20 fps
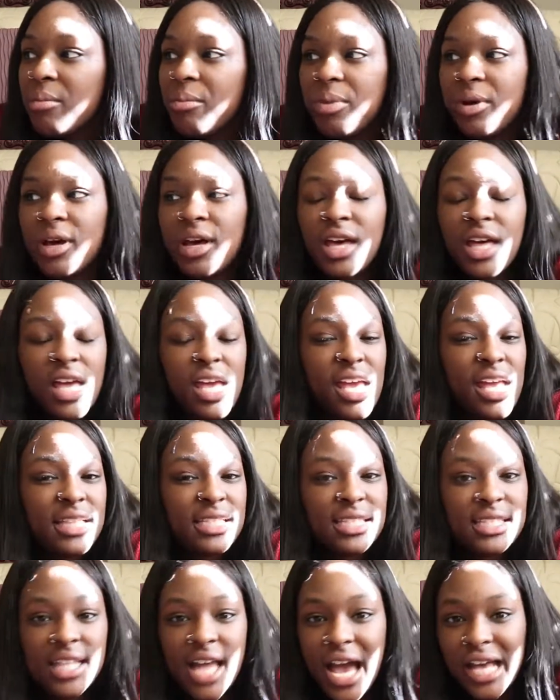but
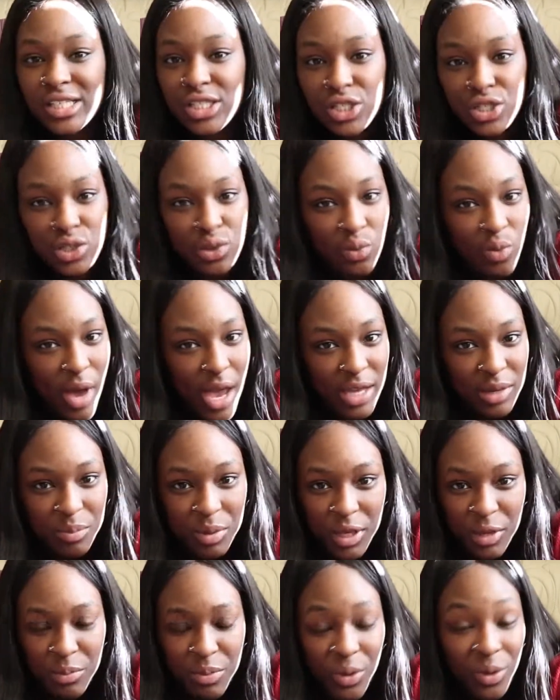it's not just white
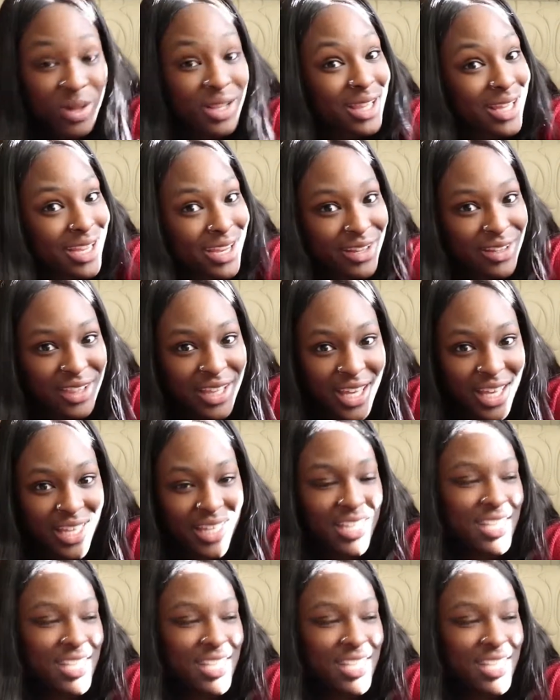people, clearly.